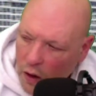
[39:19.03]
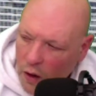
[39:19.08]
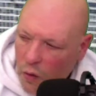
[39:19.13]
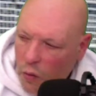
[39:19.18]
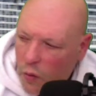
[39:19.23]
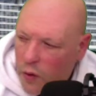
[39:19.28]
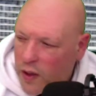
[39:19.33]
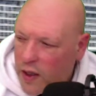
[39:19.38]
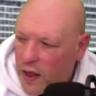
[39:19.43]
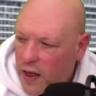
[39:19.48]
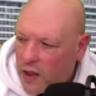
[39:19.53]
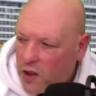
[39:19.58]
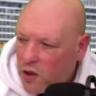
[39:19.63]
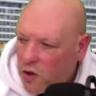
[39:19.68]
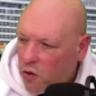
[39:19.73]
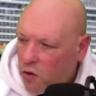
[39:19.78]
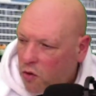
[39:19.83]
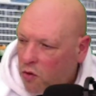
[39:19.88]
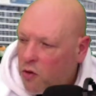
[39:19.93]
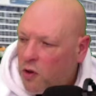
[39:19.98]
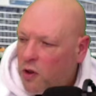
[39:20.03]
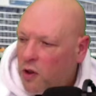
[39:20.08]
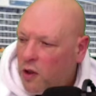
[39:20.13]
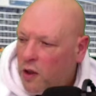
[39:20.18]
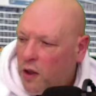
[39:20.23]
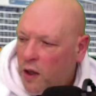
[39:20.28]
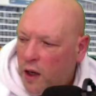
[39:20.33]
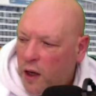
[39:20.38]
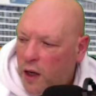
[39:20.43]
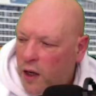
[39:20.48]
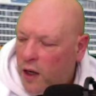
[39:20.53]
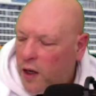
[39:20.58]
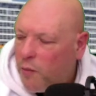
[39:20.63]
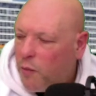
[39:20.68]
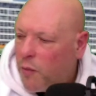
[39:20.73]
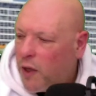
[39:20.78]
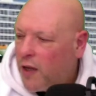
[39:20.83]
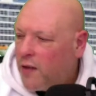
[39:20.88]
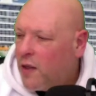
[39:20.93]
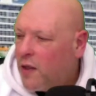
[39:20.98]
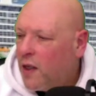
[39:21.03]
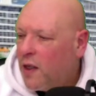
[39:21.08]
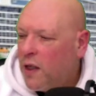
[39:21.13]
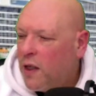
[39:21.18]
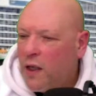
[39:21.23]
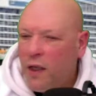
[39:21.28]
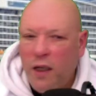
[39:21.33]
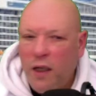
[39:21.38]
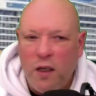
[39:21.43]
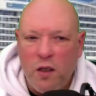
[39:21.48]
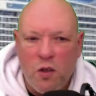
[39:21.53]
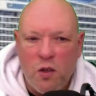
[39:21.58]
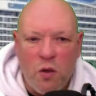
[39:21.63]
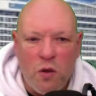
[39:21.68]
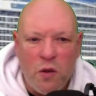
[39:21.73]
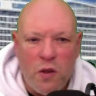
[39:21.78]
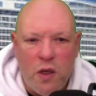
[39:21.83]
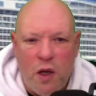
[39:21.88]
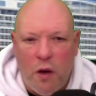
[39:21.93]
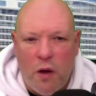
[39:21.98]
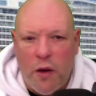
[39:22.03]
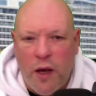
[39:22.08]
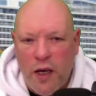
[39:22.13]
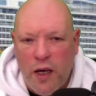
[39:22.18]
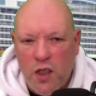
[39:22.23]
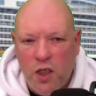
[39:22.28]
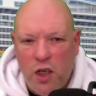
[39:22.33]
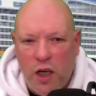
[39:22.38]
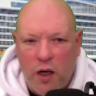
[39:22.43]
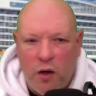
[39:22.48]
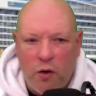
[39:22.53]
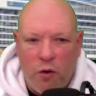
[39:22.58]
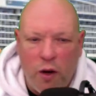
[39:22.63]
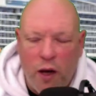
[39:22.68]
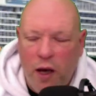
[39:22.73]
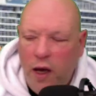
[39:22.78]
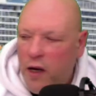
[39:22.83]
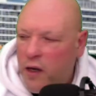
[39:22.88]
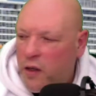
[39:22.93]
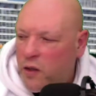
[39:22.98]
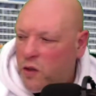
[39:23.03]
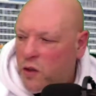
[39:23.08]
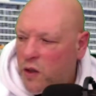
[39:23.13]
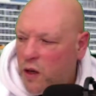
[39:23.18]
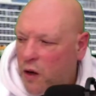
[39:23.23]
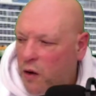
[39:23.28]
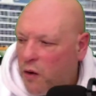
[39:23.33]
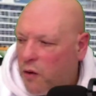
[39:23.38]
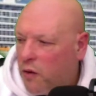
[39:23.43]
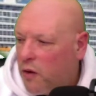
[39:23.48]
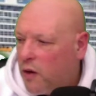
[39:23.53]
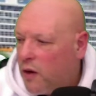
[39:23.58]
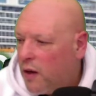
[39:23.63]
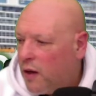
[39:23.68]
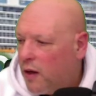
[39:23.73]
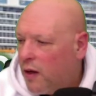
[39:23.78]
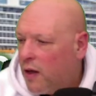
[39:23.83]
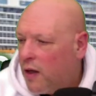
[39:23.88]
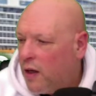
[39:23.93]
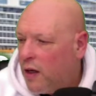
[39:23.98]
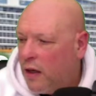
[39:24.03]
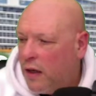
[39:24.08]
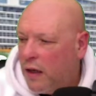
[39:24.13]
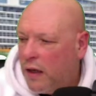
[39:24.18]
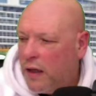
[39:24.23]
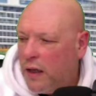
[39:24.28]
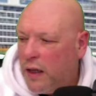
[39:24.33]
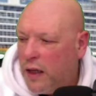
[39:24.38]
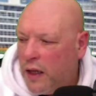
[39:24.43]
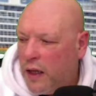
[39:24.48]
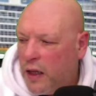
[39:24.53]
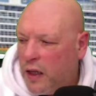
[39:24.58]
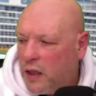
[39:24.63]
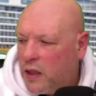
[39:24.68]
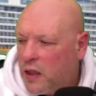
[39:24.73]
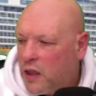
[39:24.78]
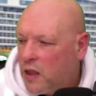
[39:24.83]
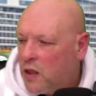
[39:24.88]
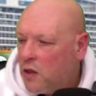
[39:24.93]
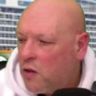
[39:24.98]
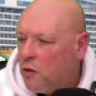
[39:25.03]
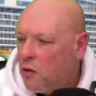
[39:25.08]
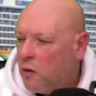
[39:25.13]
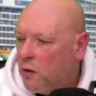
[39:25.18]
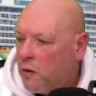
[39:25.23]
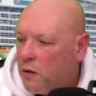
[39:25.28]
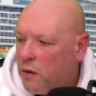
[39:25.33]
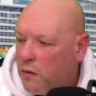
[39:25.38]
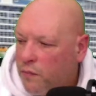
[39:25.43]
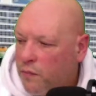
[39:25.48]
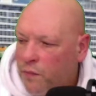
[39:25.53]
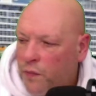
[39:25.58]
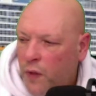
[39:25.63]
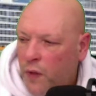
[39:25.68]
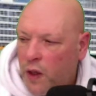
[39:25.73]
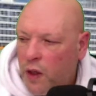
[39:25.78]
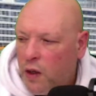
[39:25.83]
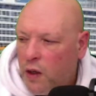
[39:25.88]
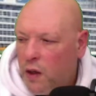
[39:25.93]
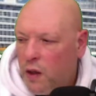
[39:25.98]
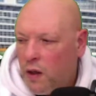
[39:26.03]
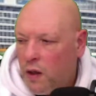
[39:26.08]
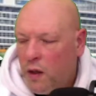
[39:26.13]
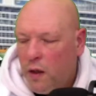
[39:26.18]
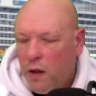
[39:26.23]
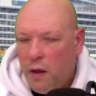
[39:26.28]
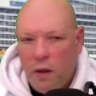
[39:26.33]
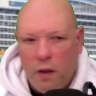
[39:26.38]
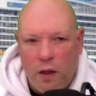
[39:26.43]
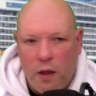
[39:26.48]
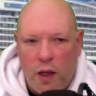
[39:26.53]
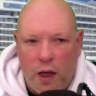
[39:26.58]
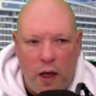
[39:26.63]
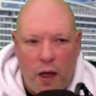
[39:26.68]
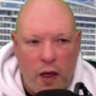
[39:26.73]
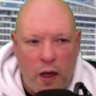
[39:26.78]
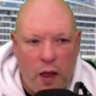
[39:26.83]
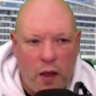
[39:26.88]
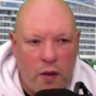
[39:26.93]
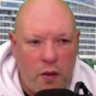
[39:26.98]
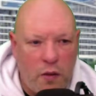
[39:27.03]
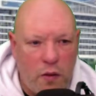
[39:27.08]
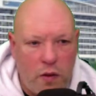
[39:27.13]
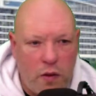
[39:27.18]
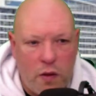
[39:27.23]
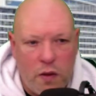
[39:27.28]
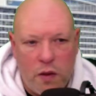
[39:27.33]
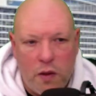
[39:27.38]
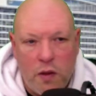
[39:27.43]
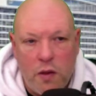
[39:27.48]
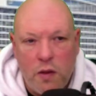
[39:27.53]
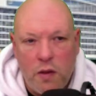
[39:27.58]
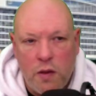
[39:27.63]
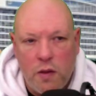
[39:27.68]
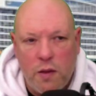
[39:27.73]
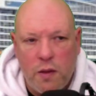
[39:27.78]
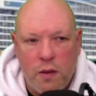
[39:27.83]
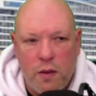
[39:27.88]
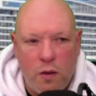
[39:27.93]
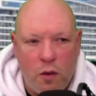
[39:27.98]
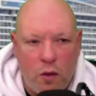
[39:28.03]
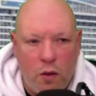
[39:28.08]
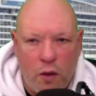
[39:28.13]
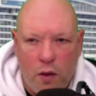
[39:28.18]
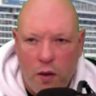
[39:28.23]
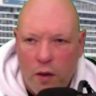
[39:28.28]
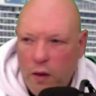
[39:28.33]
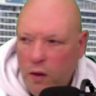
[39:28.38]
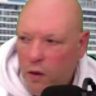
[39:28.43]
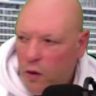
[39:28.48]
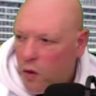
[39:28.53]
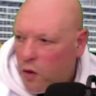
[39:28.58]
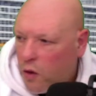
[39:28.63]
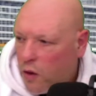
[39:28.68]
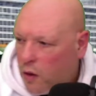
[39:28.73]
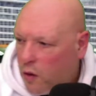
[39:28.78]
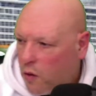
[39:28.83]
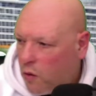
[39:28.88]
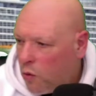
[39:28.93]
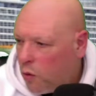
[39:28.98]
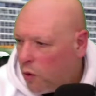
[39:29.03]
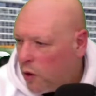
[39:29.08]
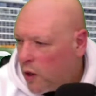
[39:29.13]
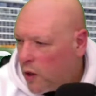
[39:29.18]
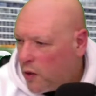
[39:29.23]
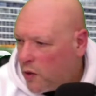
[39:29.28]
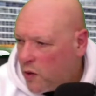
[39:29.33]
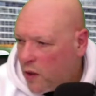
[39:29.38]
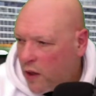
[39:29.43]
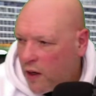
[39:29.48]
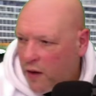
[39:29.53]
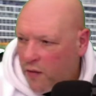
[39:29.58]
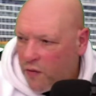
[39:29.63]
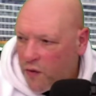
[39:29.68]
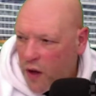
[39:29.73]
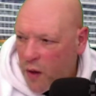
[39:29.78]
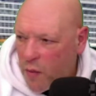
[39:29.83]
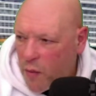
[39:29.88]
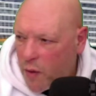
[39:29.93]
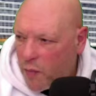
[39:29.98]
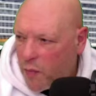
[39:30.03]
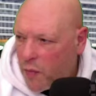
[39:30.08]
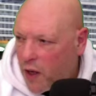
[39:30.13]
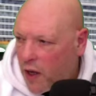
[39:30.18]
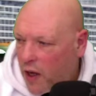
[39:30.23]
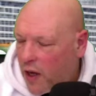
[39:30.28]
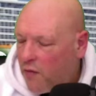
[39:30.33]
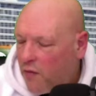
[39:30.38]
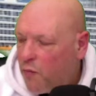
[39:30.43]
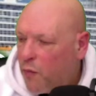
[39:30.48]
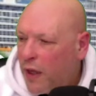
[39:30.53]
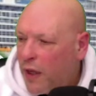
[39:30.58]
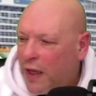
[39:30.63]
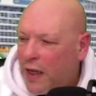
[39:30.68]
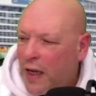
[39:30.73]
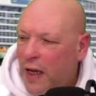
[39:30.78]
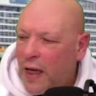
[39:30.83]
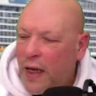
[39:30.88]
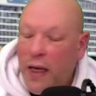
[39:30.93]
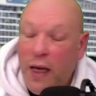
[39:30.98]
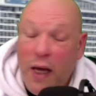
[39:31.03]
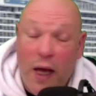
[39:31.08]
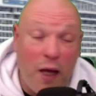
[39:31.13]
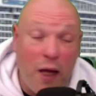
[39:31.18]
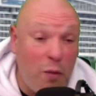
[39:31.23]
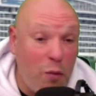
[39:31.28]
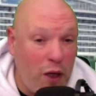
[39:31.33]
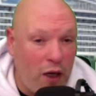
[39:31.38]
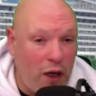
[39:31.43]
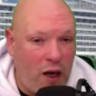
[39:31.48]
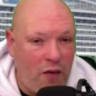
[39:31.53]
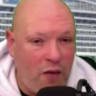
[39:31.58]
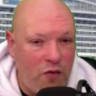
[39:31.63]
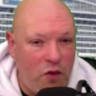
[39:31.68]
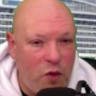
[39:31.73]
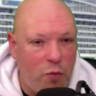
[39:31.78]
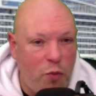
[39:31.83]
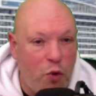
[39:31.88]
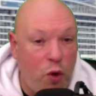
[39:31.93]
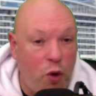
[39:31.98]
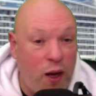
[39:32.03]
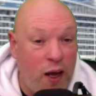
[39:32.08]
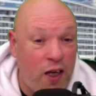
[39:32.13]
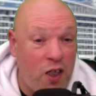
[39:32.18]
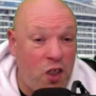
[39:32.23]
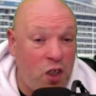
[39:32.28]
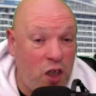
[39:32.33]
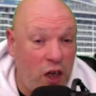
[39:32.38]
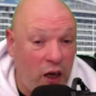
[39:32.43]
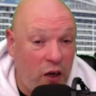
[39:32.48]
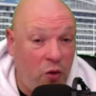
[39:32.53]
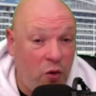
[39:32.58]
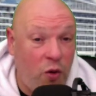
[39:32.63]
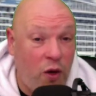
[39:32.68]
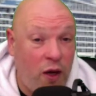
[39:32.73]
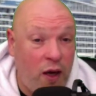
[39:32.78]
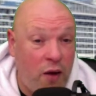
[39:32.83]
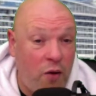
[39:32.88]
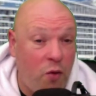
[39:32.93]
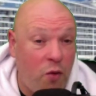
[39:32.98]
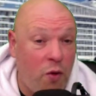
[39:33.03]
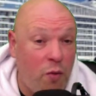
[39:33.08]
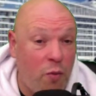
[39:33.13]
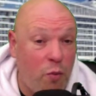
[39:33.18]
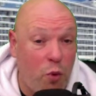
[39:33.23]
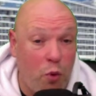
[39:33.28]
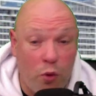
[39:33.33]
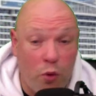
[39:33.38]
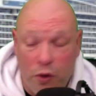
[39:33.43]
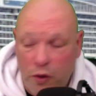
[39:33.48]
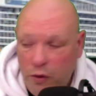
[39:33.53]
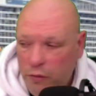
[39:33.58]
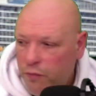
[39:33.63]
without Sean. And then Lily is also hashtag creator, so Lily Tittle. That's all those that have come up have been game enough to put hashtag creator on board.